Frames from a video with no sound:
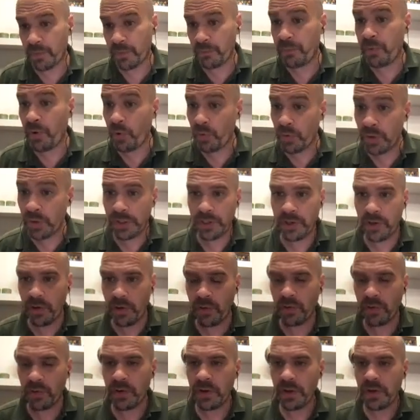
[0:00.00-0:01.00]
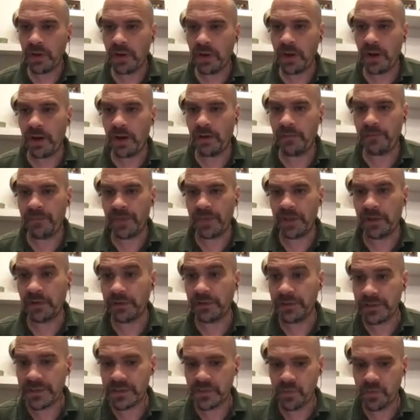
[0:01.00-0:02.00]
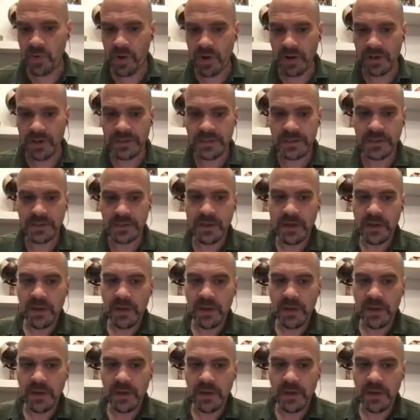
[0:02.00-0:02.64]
polio illness was.